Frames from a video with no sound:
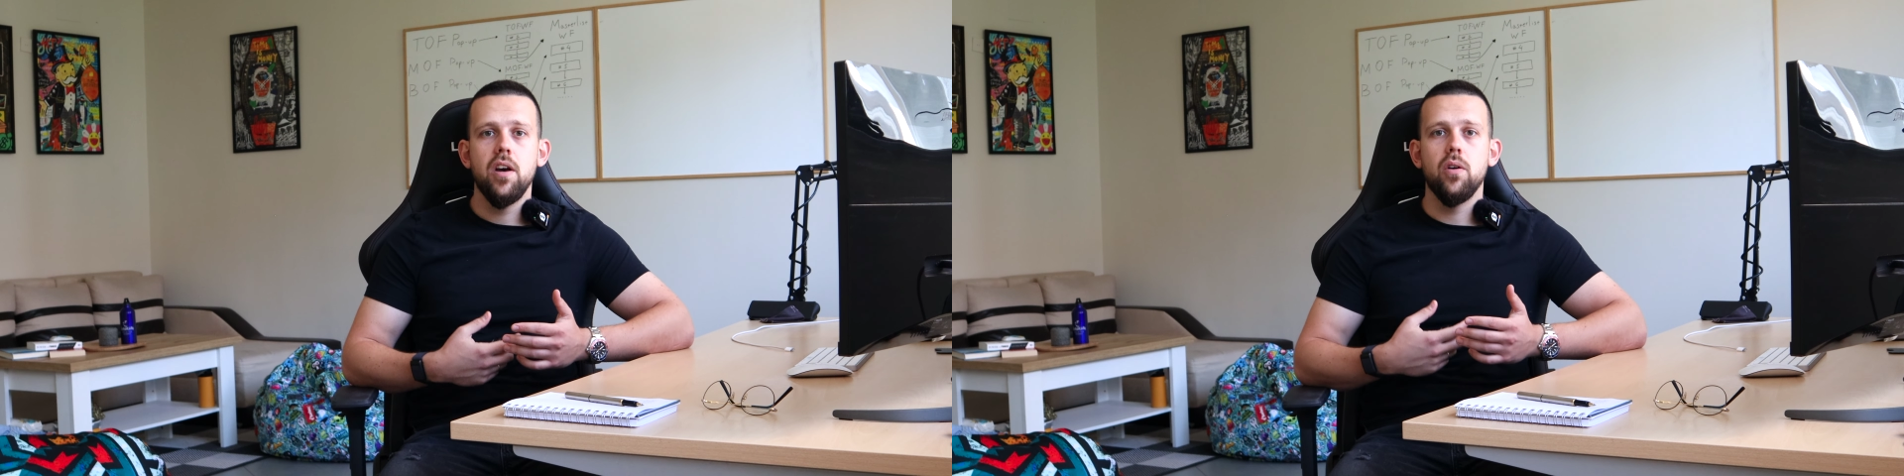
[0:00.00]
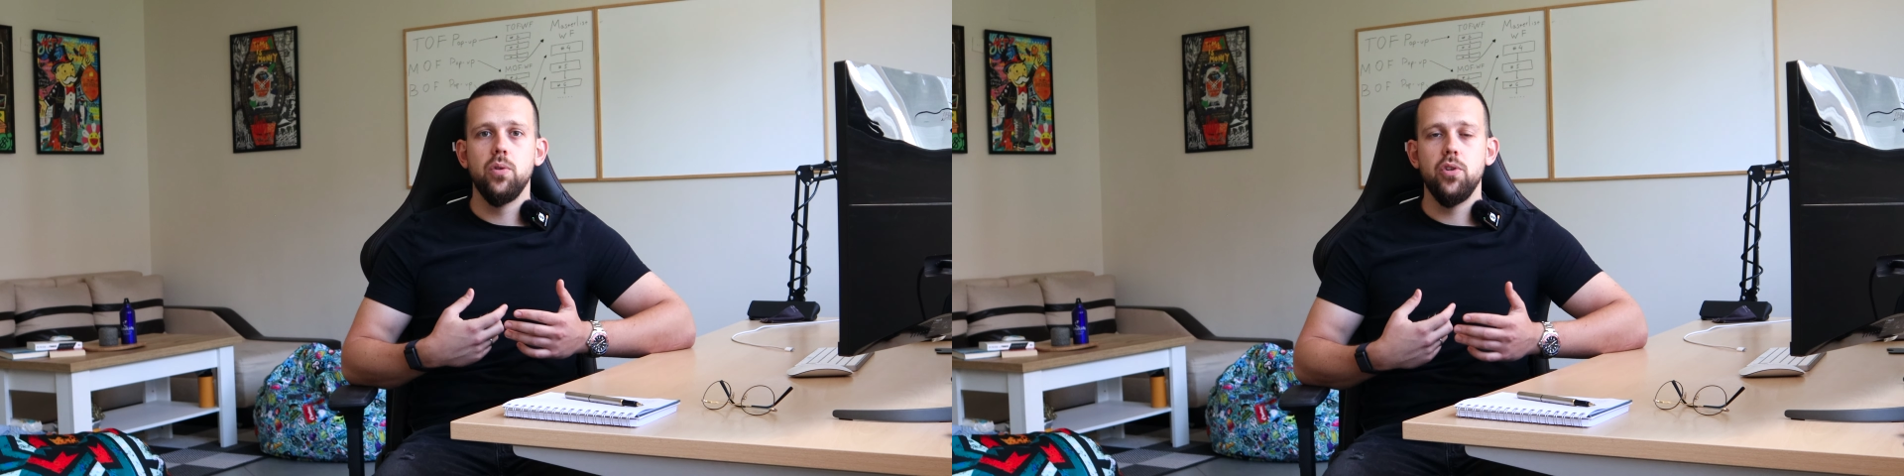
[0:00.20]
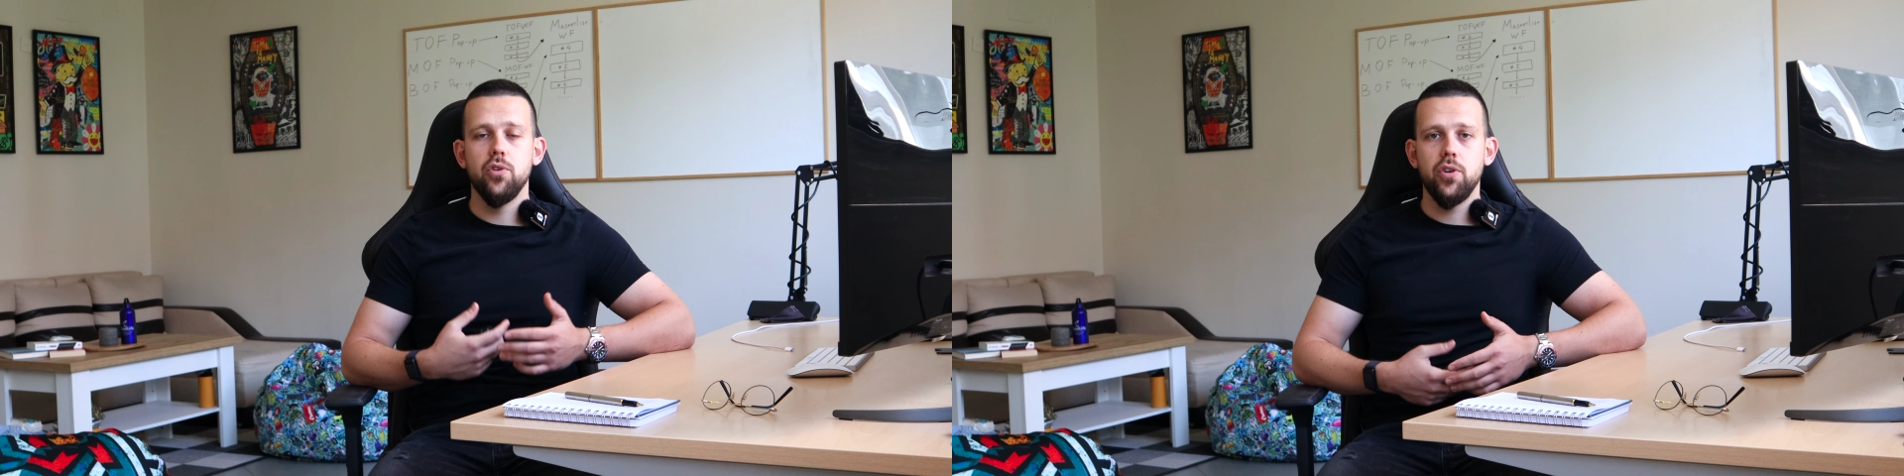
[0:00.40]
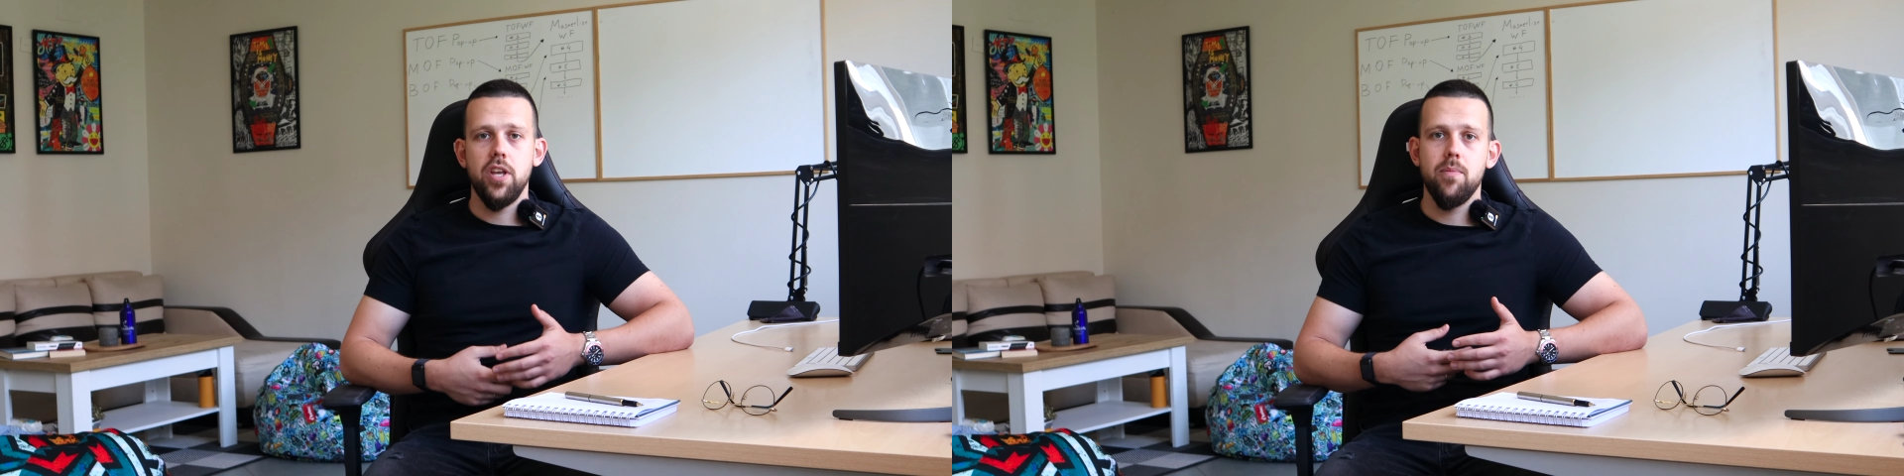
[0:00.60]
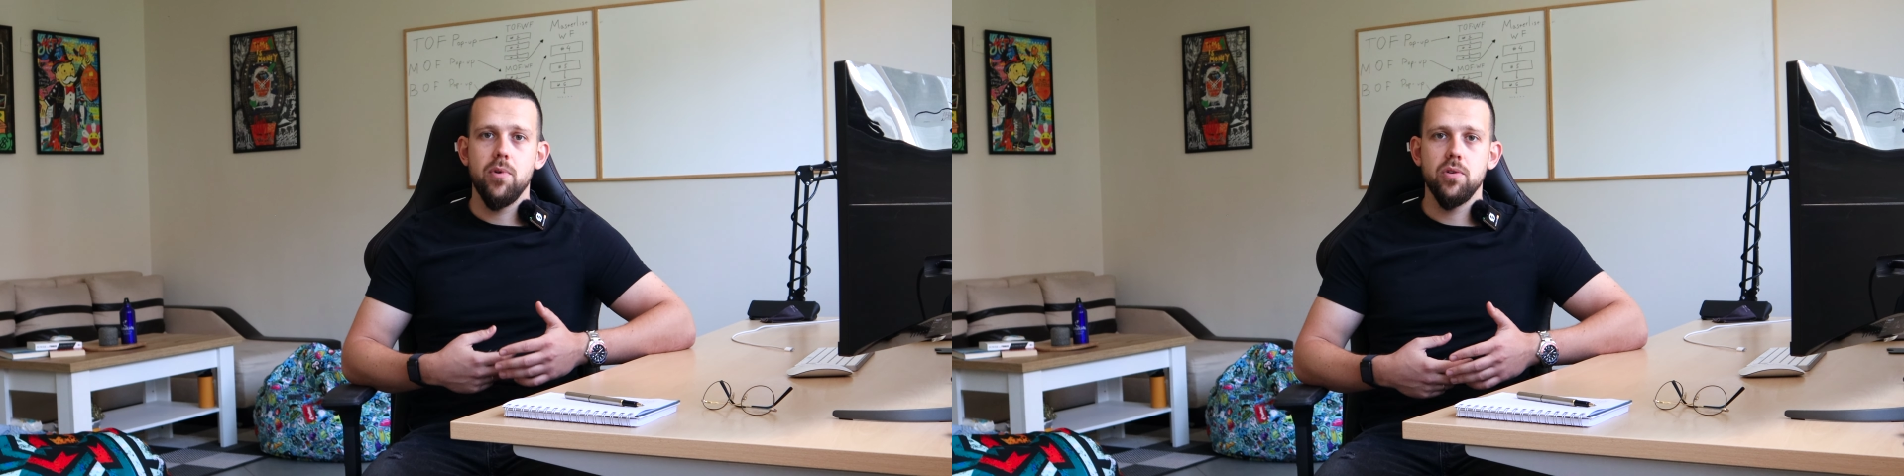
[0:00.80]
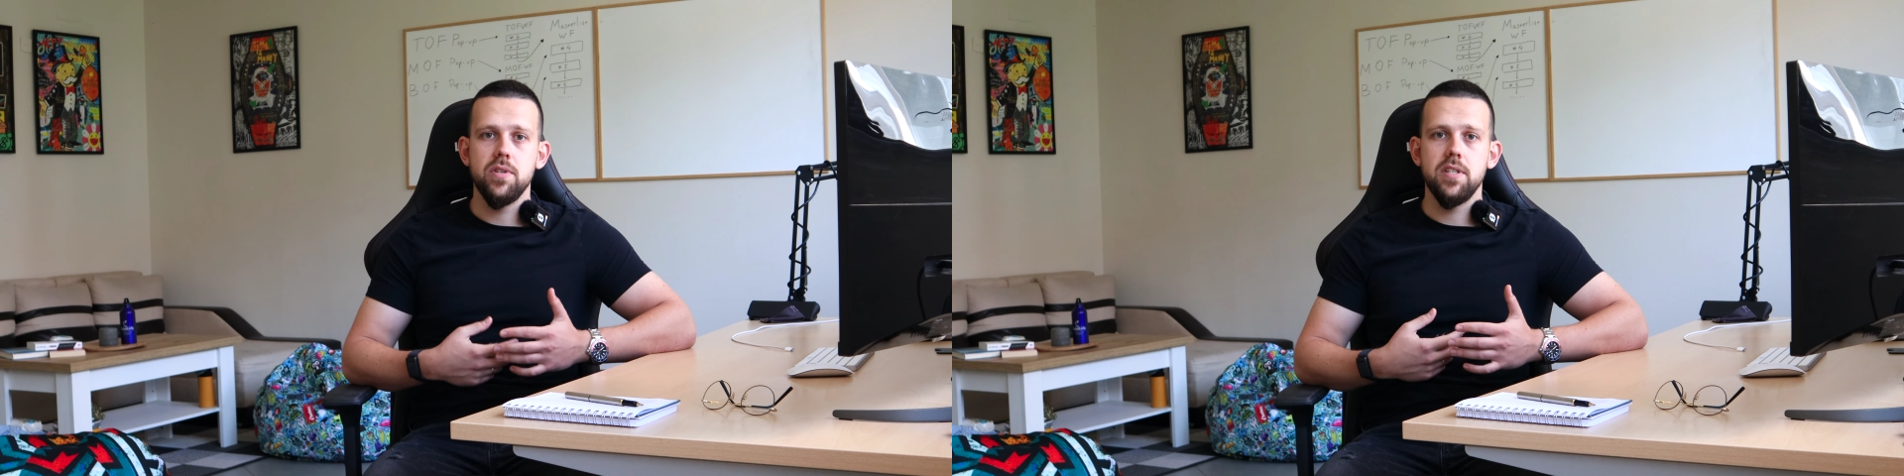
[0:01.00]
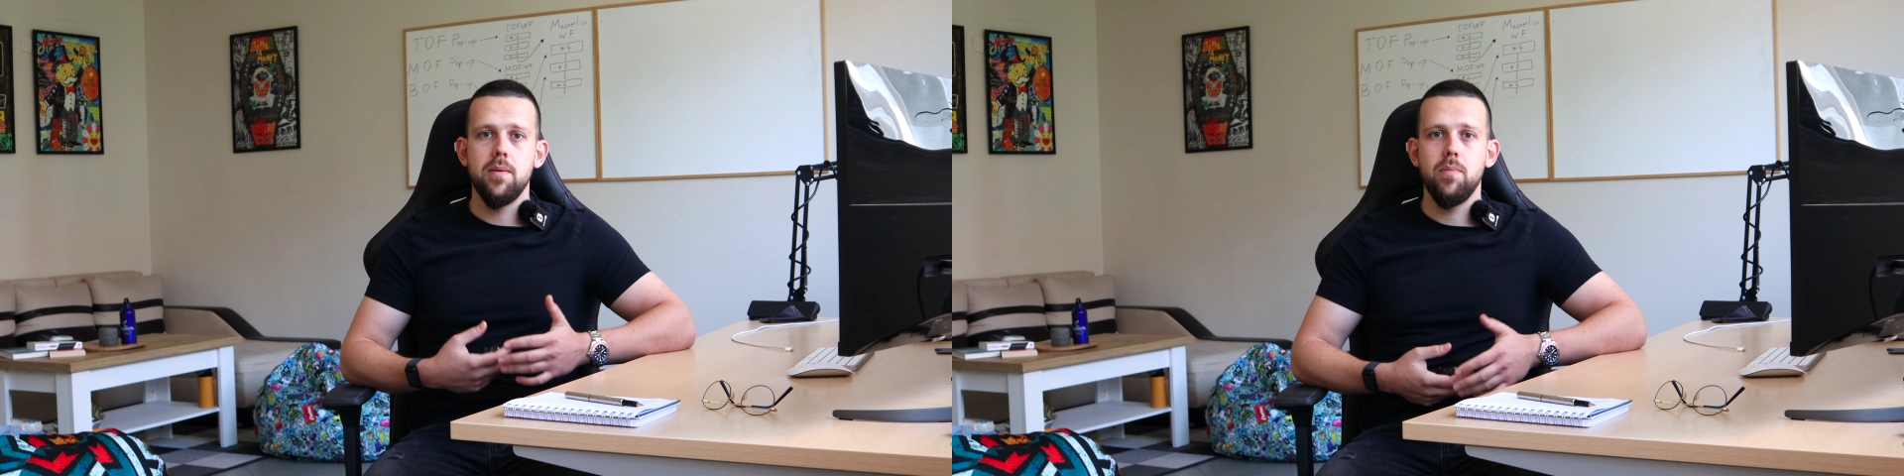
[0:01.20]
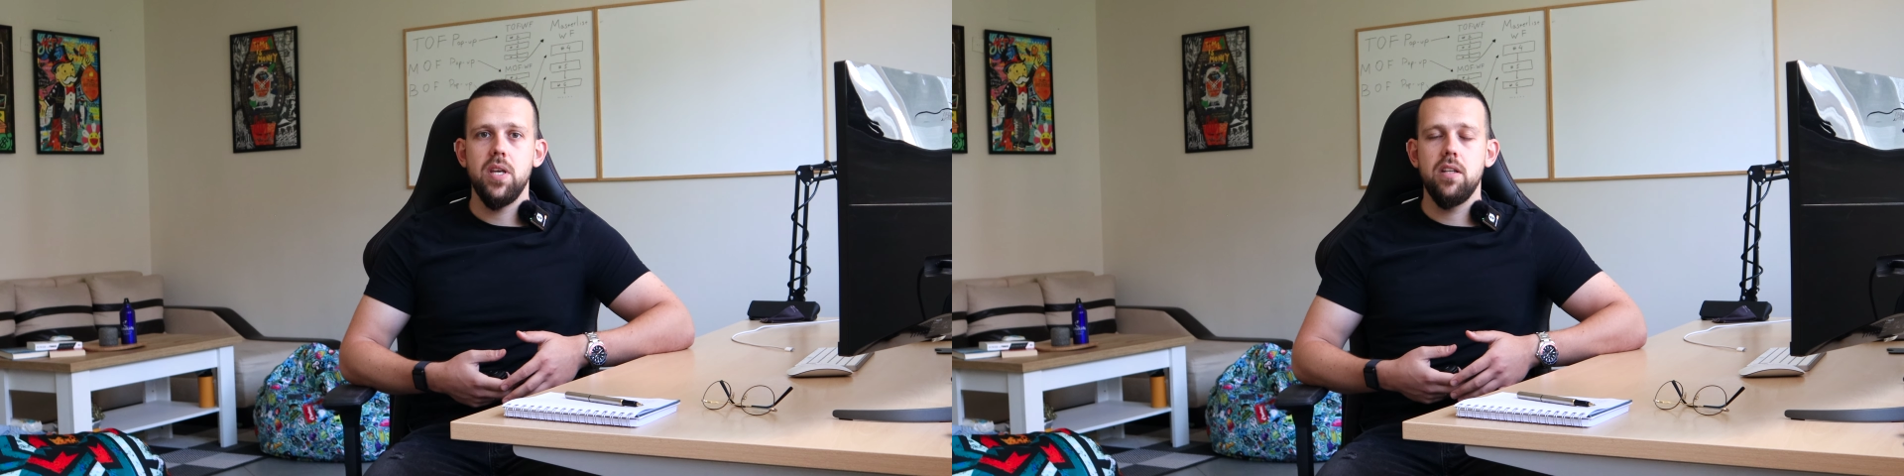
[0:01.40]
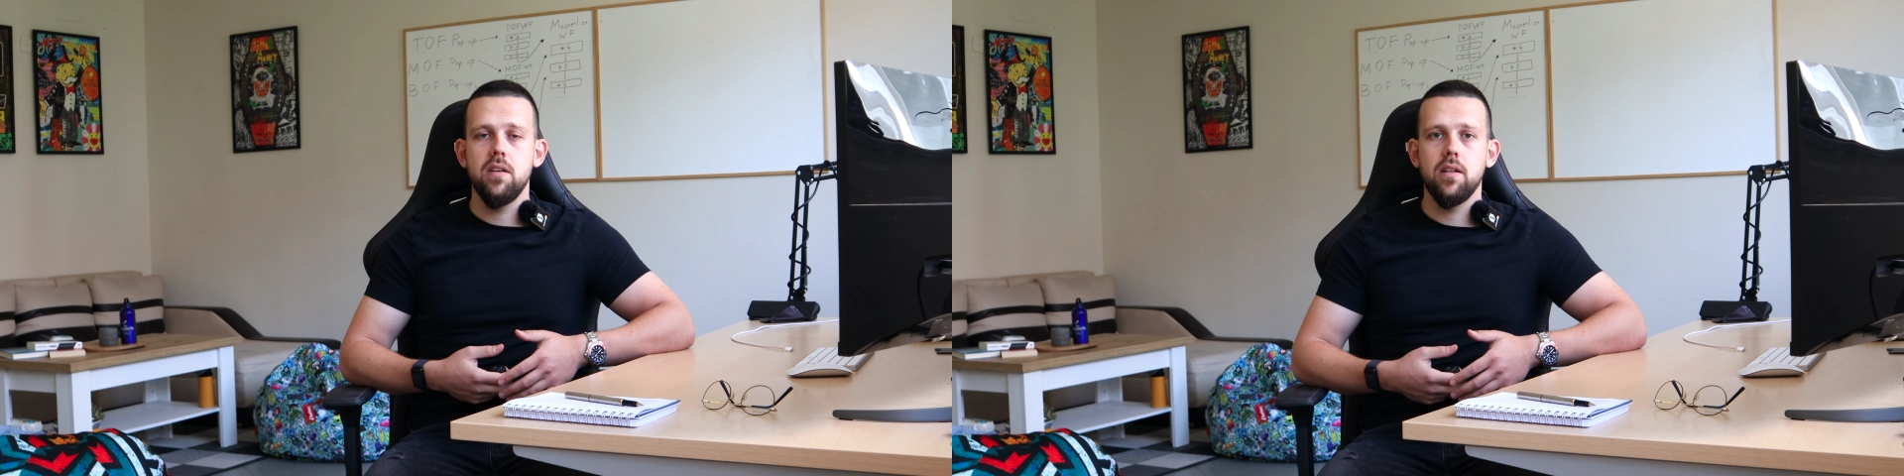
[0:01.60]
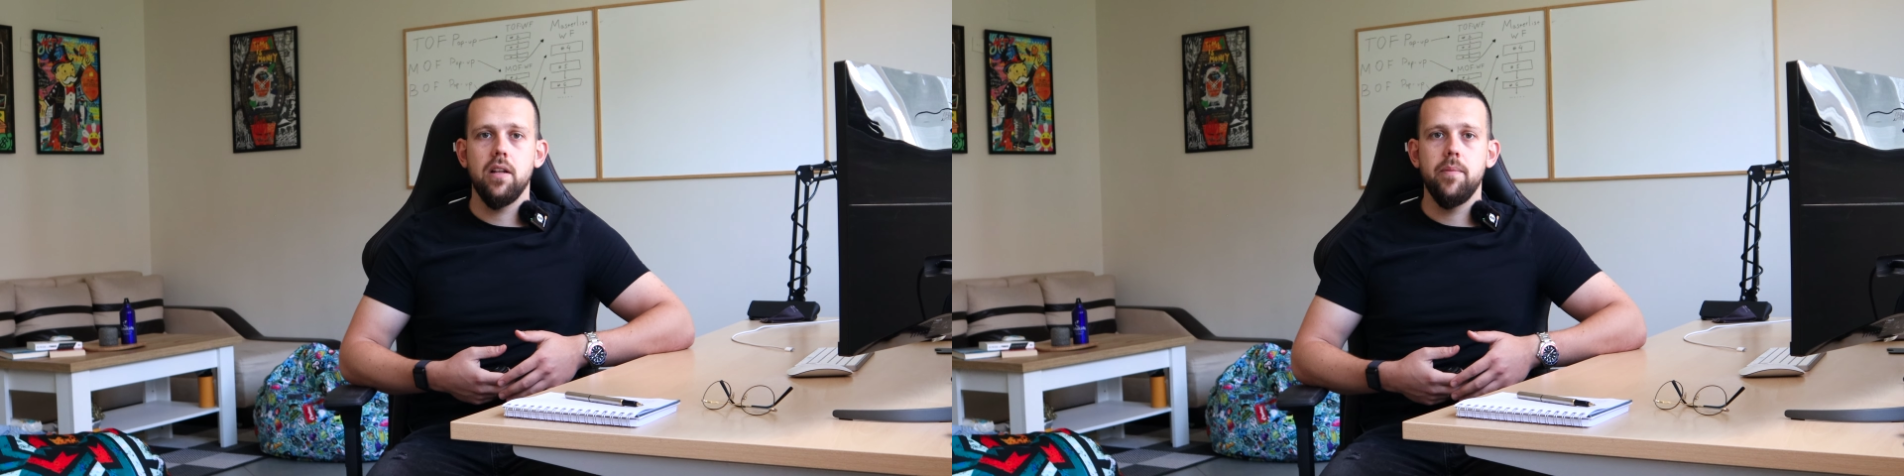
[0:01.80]
on your emails
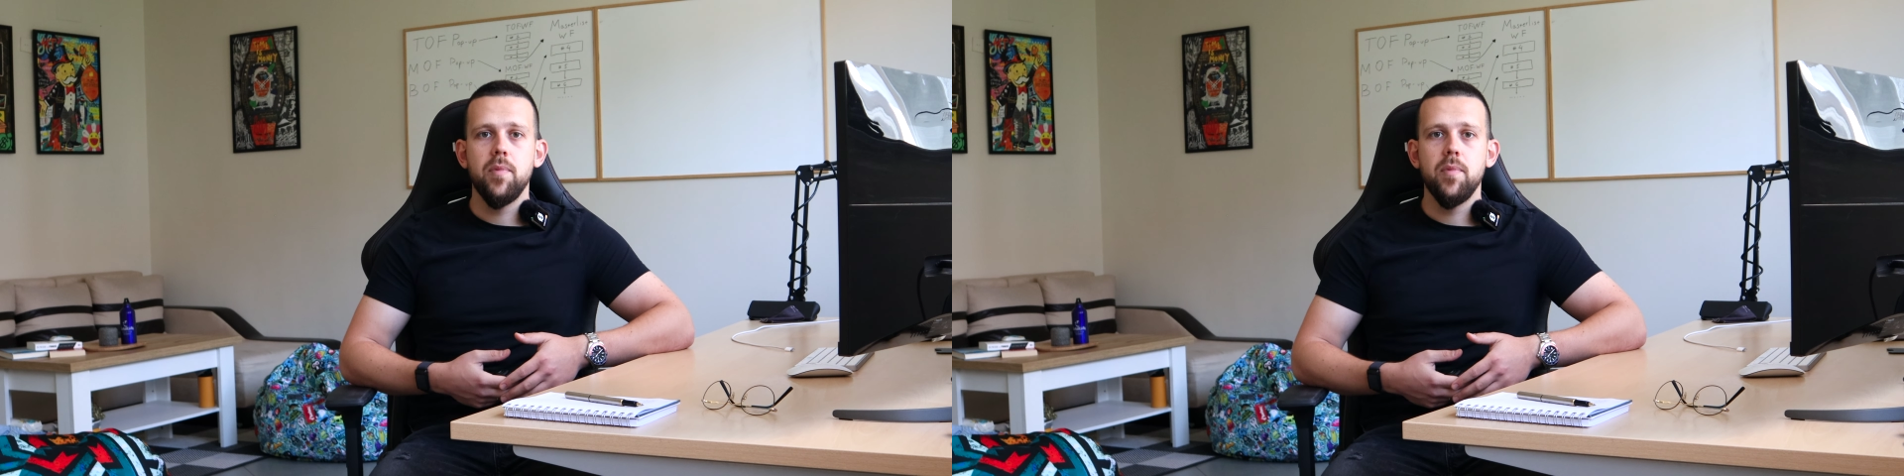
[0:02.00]
immediately.